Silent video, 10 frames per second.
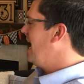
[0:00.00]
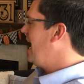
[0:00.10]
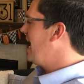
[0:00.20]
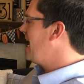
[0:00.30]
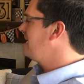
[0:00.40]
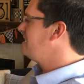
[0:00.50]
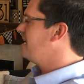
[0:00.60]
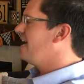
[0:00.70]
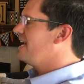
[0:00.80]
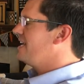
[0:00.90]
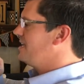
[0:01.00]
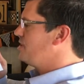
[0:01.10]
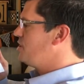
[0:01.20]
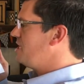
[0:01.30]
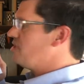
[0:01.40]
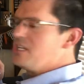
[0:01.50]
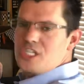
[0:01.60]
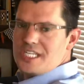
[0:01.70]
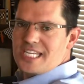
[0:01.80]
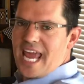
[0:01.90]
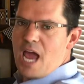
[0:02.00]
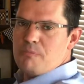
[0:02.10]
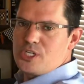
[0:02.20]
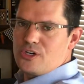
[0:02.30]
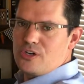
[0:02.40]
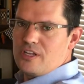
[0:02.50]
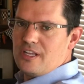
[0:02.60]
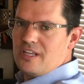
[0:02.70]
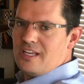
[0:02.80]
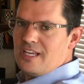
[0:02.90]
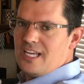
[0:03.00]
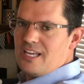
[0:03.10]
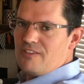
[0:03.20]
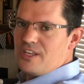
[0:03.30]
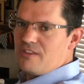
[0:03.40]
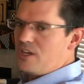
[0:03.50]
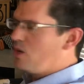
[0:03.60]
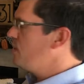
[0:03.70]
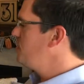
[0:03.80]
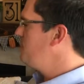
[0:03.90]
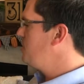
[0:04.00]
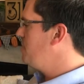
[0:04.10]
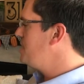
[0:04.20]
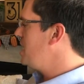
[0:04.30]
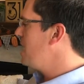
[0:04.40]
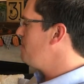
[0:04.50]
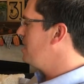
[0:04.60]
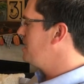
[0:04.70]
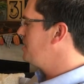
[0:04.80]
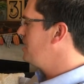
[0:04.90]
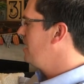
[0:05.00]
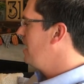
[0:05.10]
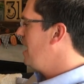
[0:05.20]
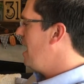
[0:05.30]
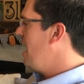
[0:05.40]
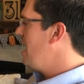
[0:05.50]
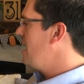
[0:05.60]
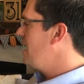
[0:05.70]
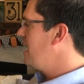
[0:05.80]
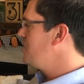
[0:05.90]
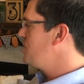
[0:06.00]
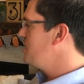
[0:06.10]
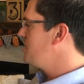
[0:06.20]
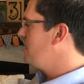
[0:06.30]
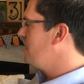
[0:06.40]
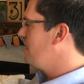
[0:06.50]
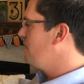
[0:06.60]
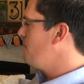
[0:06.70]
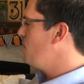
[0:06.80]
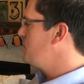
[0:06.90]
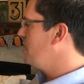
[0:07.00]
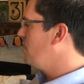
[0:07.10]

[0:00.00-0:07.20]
and uh, she's she's captured the the Christmas pajamas uh, in just the the most